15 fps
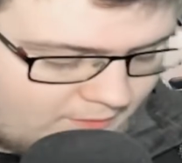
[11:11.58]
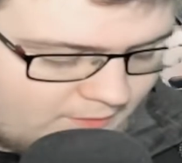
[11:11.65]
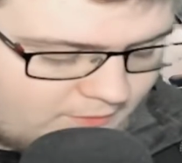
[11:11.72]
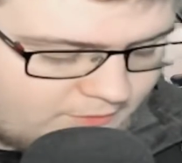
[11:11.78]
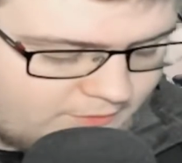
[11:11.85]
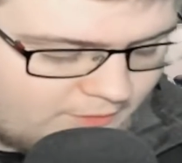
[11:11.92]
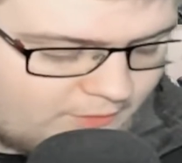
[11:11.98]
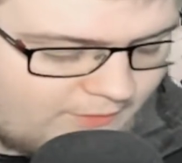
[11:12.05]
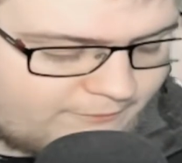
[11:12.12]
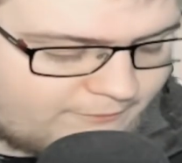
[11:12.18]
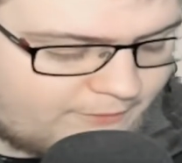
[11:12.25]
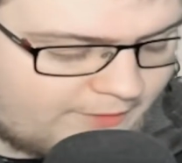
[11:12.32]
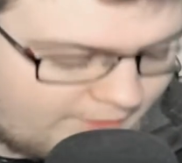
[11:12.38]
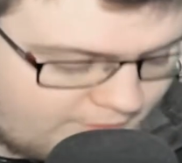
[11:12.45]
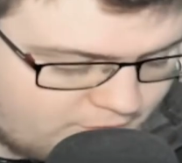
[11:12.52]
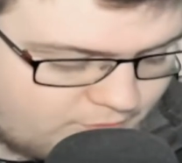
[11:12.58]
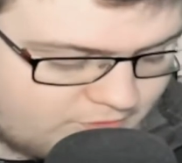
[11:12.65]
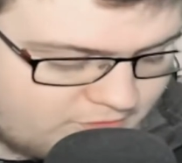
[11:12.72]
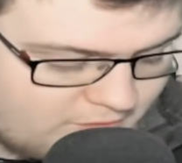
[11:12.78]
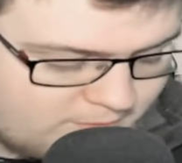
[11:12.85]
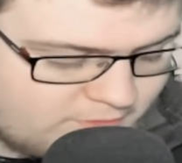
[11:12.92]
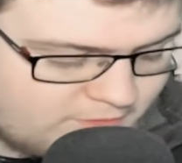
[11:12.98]
So you have financial
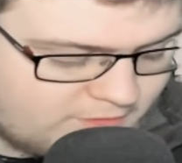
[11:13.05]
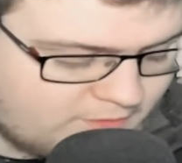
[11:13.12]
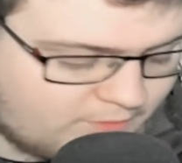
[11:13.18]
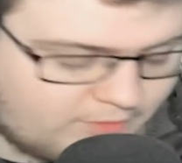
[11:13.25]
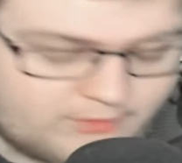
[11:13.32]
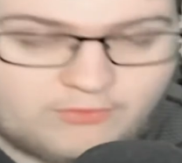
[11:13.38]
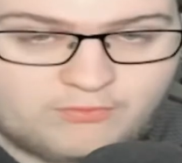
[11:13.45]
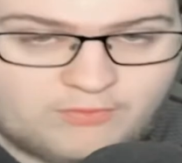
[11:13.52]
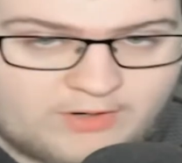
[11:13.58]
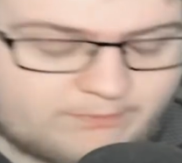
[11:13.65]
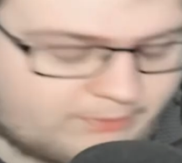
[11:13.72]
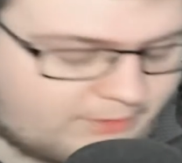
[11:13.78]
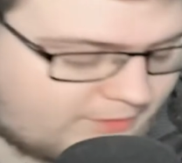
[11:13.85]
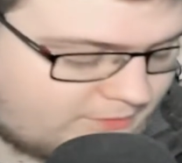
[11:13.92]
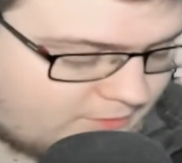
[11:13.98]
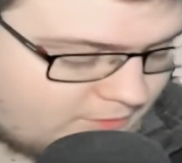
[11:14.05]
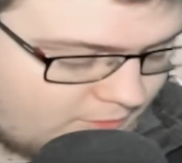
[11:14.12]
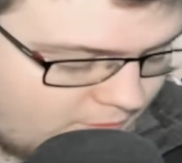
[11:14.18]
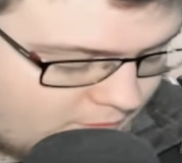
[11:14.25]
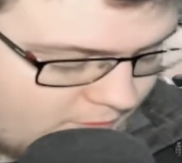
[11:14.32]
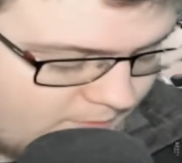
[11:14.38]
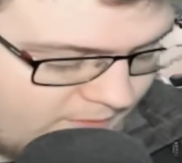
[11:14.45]
summary, a great place to
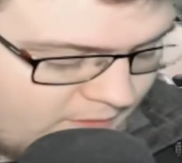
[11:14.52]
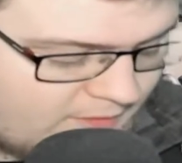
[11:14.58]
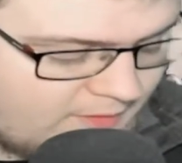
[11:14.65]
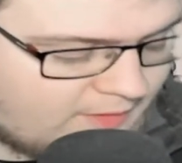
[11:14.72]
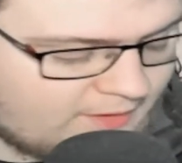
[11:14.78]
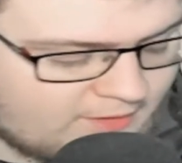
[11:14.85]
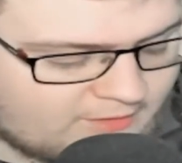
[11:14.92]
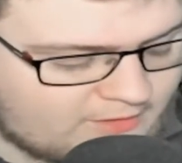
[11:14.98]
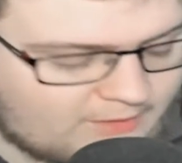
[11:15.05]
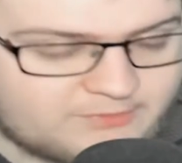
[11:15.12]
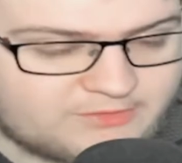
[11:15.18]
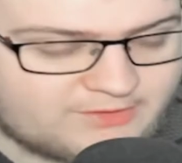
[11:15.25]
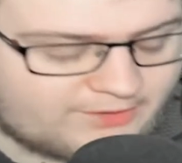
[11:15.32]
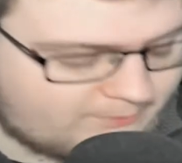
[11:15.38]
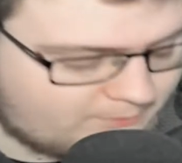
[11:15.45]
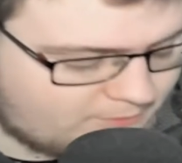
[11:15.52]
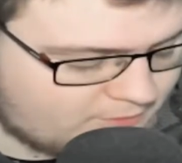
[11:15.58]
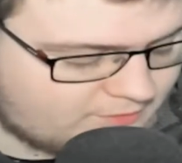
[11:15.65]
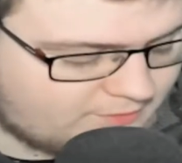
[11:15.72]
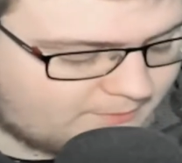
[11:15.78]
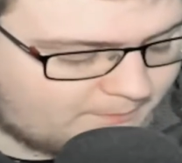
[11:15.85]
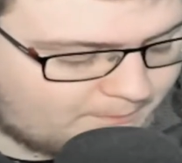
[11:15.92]
look, income
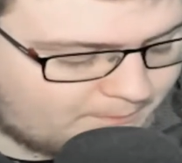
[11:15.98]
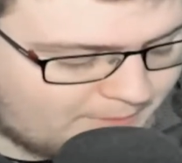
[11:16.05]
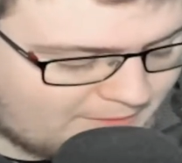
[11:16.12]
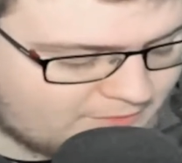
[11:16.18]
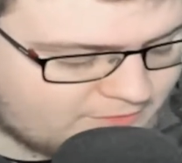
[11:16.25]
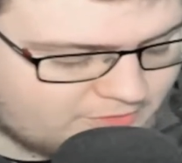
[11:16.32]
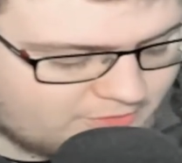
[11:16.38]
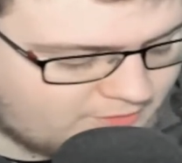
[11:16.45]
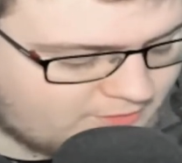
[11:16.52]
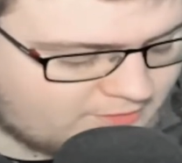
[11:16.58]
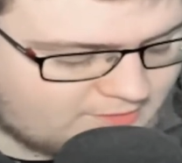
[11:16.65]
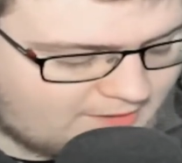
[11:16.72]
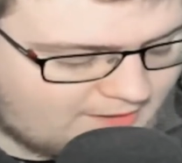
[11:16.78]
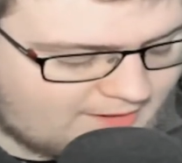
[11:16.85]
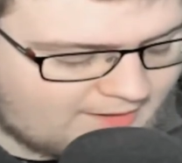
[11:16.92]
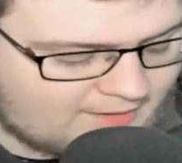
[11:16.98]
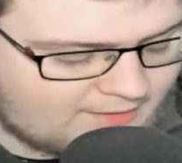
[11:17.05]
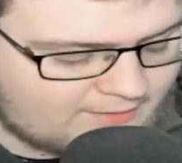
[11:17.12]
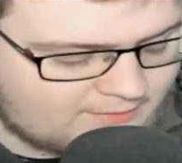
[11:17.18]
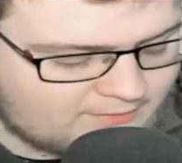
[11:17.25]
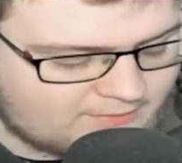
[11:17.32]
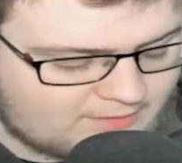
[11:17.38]
statements, balance sheets,
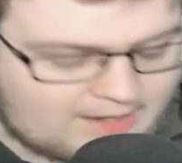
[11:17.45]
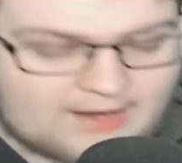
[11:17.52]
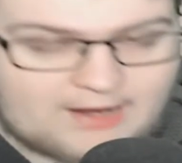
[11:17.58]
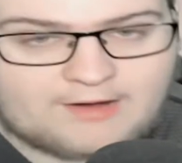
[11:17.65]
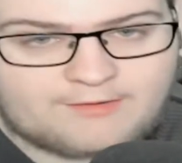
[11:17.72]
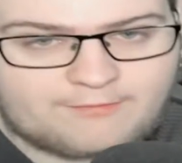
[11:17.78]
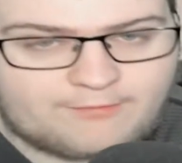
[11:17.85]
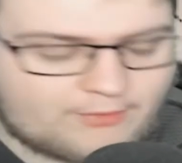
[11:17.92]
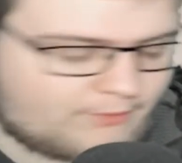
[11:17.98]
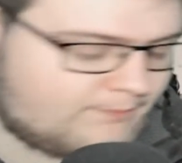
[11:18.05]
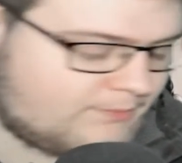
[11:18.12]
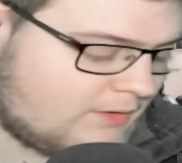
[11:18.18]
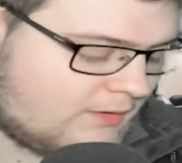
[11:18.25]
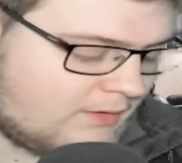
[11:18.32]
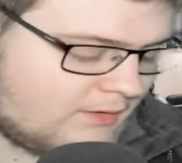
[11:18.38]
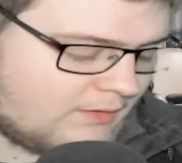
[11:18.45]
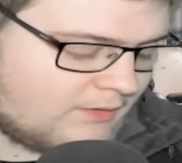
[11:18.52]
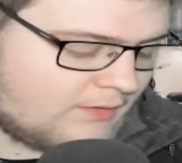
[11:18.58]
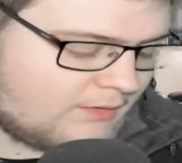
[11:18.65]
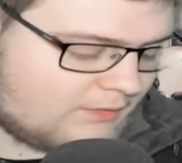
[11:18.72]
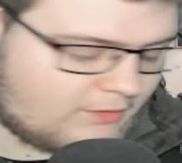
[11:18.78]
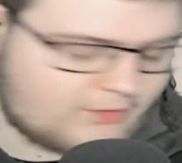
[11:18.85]
and cash flow.
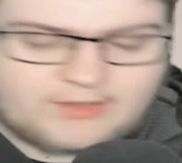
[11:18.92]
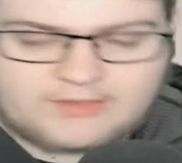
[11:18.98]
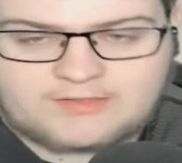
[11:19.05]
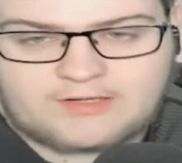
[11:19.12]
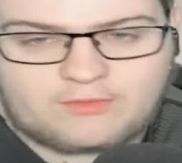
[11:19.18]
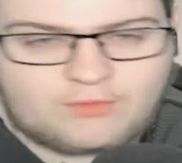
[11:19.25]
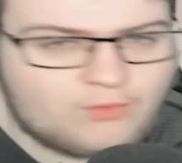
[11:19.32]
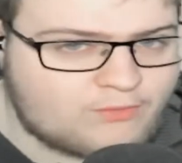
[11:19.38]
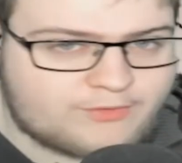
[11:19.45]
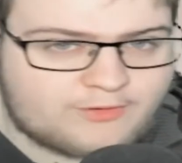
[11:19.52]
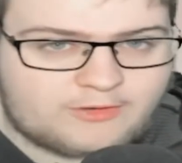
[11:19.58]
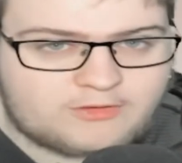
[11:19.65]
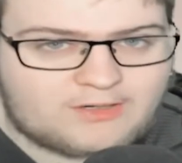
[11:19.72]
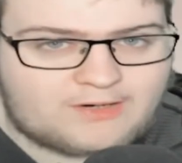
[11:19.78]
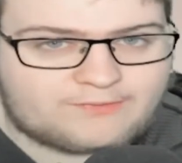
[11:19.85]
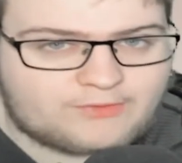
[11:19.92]
Like I said, all things you'll have